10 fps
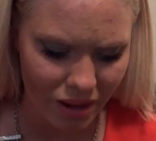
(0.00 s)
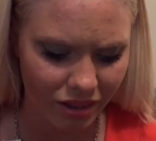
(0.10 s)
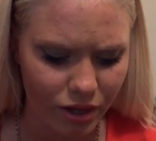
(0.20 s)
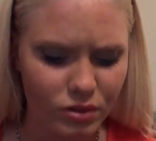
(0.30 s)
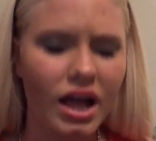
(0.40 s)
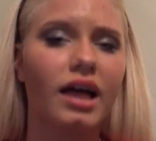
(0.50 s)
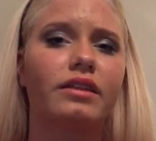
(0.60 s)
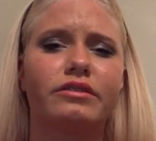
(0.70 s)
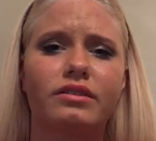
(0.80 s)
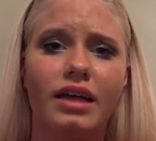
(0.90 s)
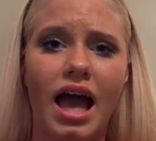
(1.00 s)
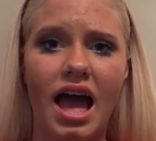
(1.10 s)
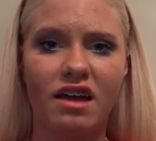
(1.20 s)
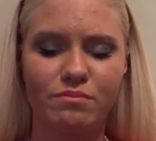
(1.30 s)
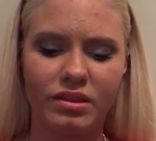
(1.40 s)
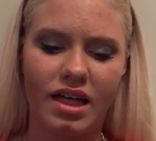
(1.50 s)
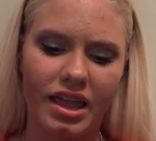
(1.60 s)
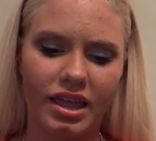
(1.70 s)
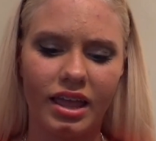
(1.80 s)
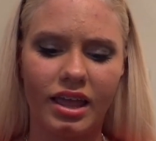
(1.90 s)
my liquid eyeliner that I have been
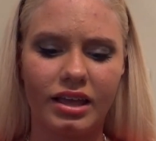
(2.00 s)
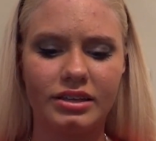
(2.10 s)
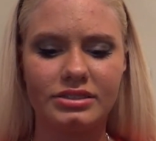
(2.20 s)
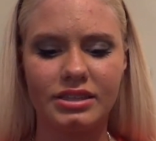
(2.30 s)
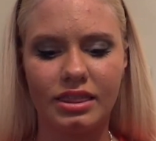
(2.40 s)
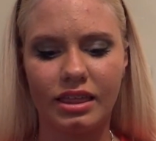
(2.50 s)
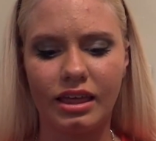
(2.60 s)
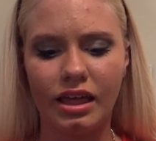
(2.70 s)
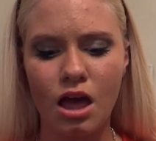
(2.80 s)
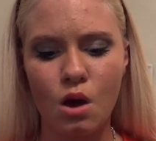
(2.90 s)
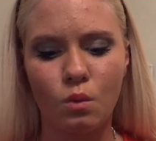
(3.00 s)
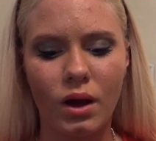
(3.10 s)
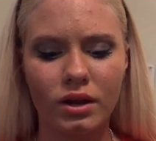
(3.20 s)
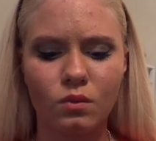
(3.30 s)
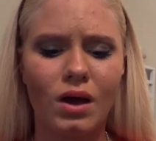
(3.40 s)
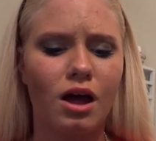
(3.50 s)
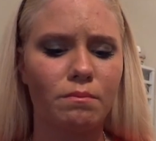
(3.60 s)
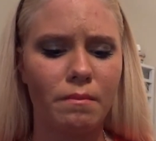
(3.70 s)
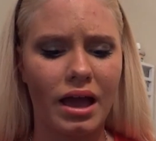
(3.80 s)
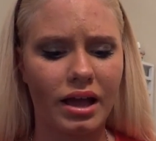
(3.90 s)
liking is the Wet n
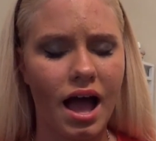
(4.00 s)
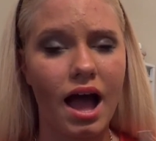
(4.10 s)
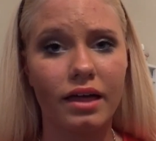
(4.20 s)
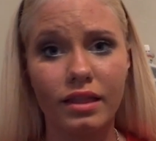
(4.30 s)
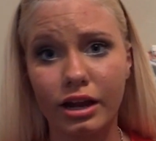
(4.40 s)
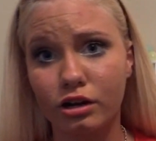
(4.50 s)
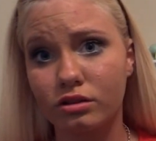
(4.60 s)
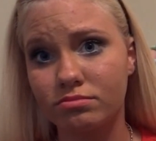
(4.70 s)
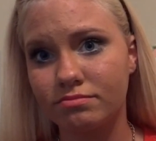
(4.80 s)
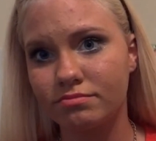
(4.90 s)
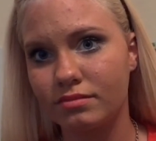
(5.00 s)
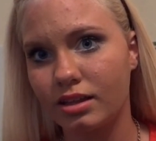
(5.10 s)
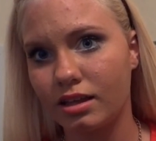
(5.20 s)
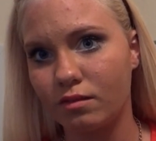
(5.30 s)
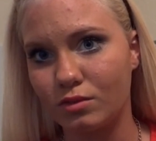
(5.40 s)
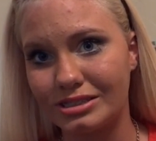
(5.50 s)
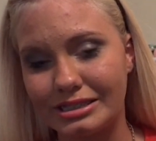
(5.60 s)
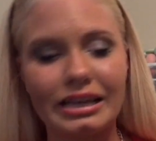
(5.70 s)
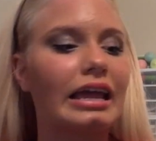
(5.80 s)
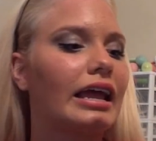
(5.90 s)
Wild Mega Eyeliner. Once
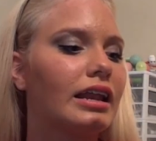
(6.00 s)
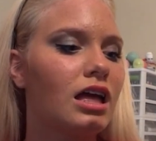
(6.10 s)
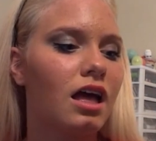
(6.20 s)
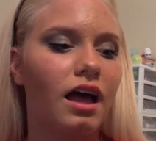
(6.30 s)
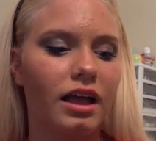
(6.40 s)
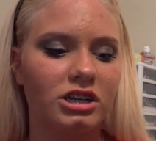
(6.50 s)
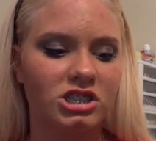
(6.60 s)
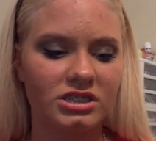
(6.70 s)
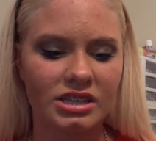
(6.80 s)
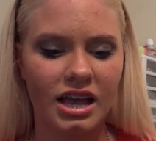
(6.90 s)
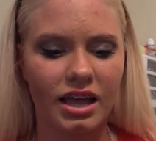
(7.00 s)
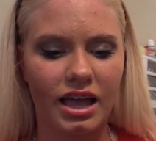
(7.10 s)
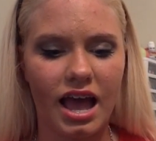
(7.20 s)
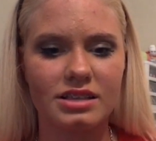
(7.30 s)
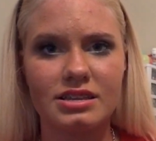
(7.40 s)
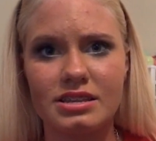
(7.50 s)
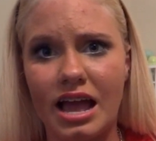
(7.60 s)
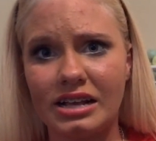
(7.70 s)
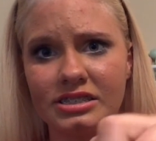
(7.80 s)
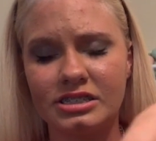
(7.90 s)
again, it's just, it has a
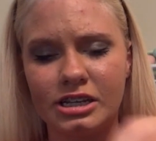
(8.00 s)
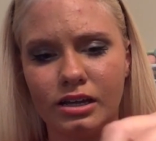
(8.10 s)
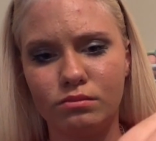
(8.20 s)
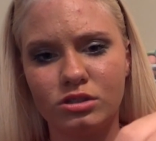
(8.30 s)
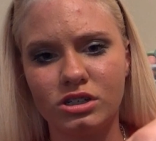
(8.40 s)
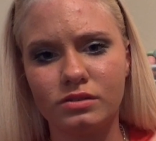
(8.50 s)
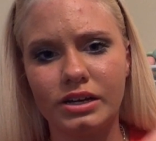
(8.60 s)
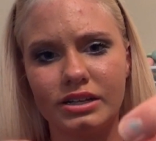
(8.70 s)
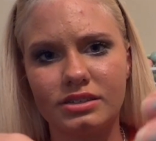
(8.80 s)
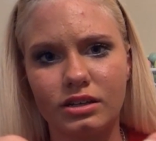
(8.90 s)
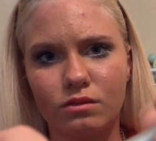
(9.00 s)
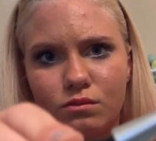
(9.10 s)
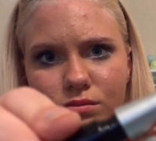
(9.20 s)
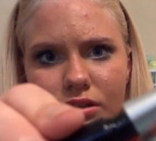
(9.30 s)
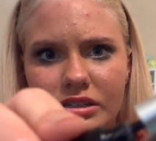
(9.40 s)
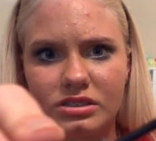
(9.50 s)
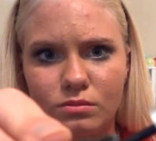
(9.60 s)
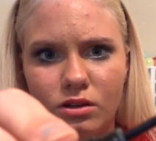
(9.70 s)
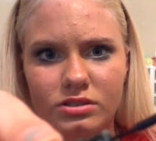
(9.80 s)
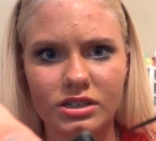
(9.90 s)
nice tip to it. It's like a really
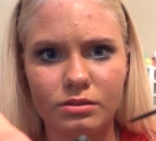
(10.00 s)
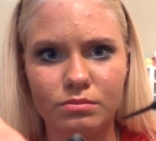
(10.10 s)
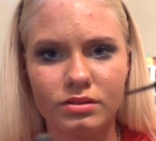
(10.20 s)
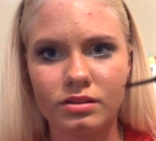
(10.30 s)
small tip.